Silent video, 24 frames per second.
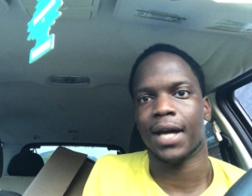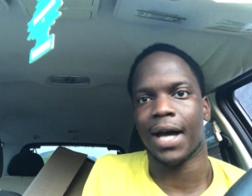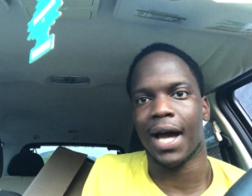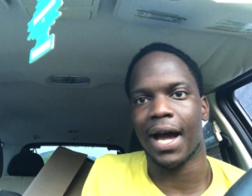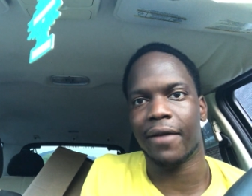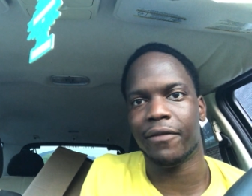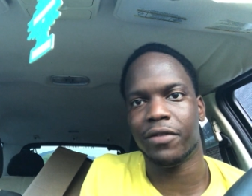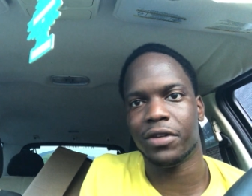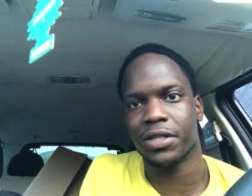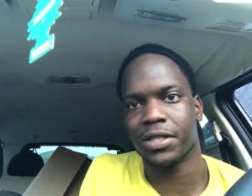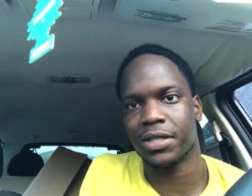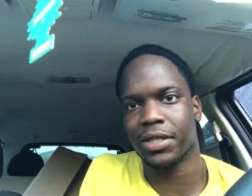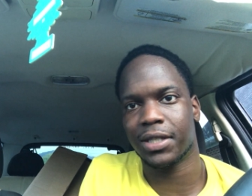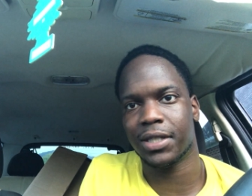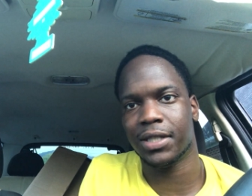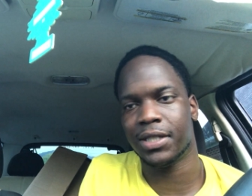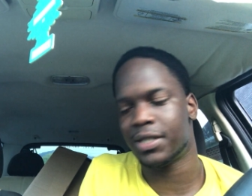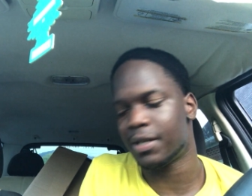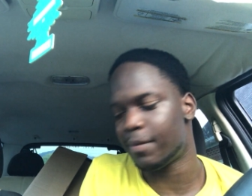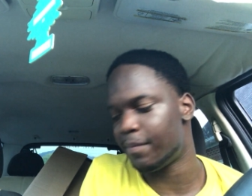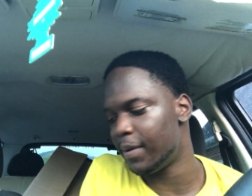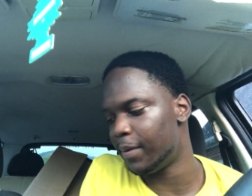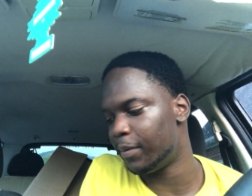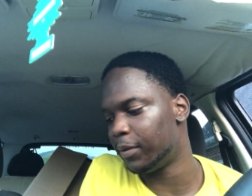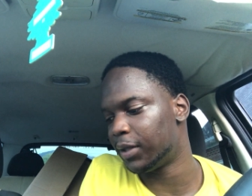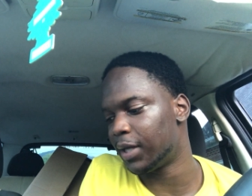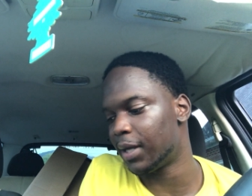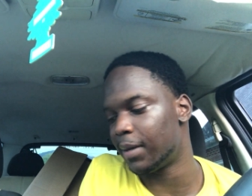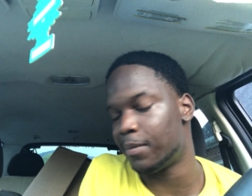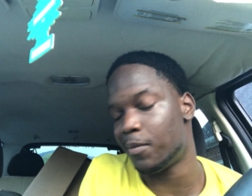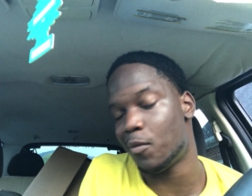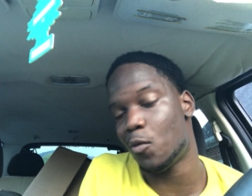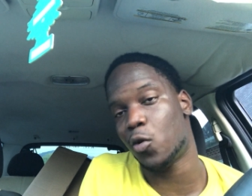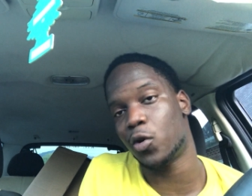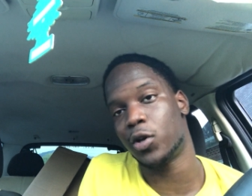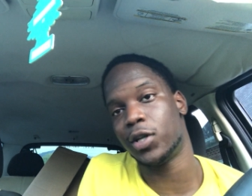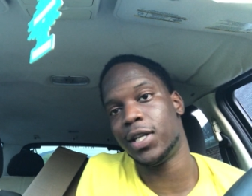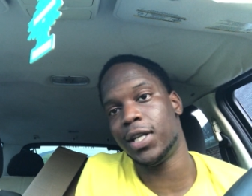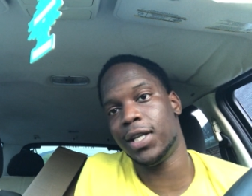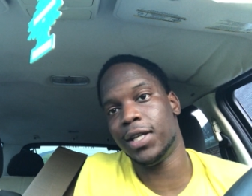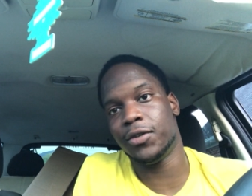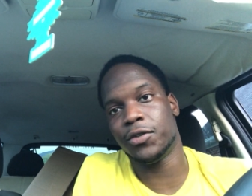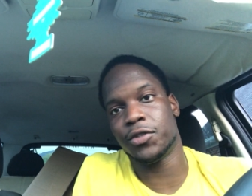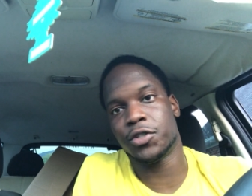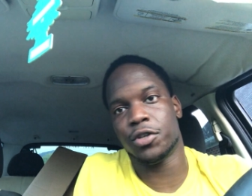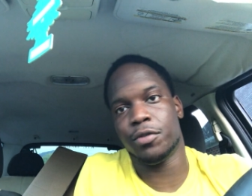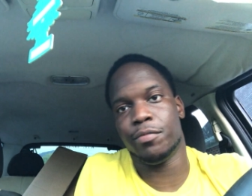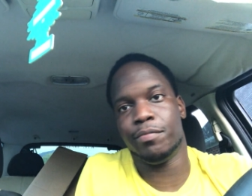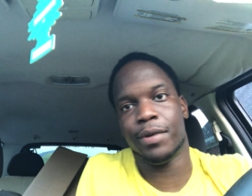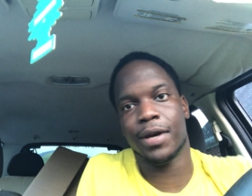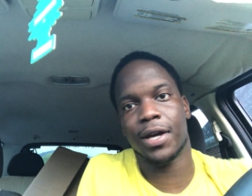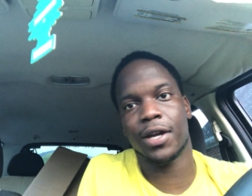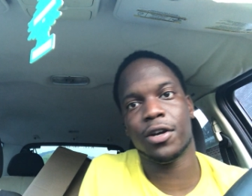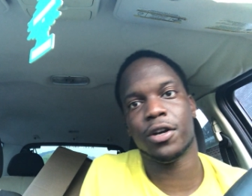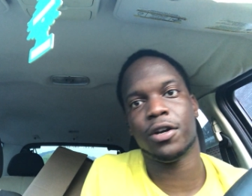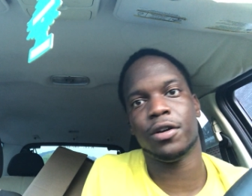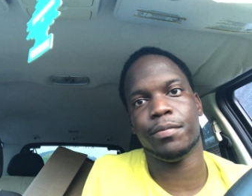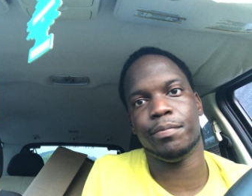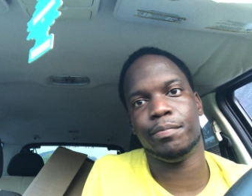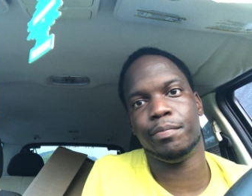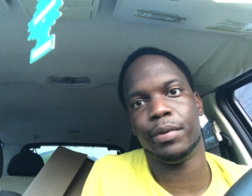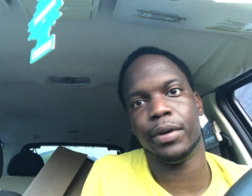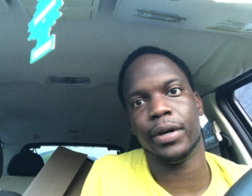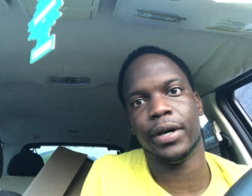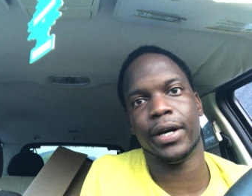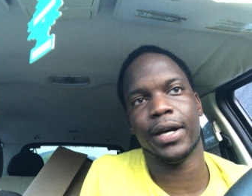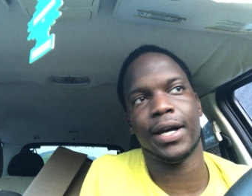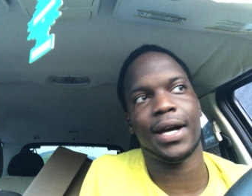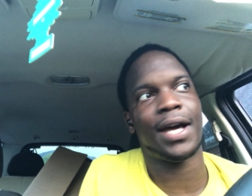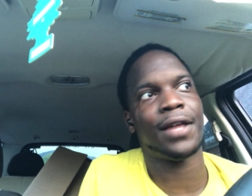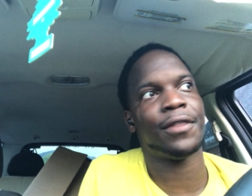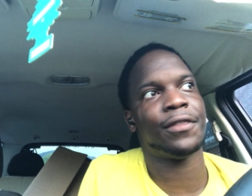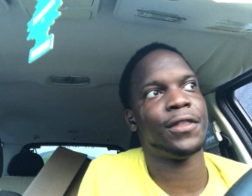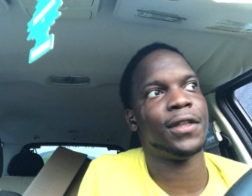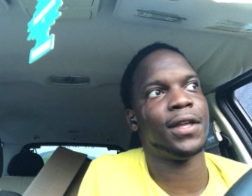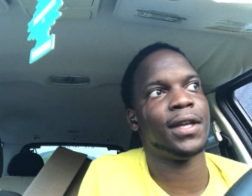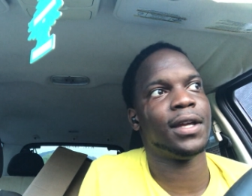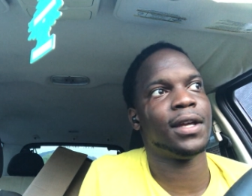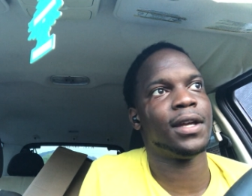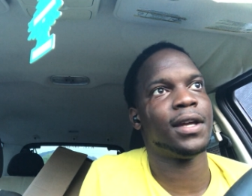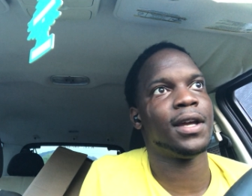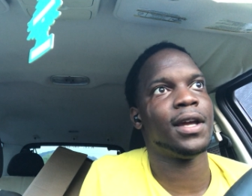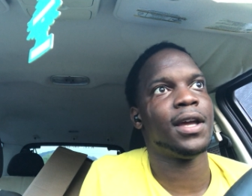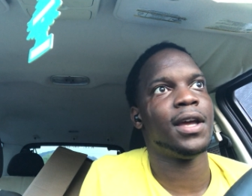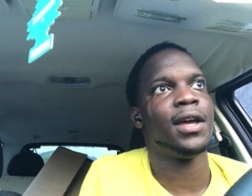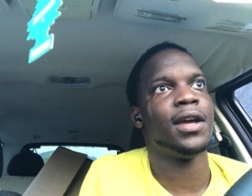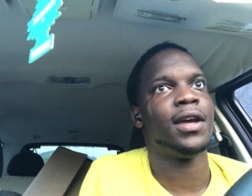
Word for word: Obviously, some people think more deals are better, but I think,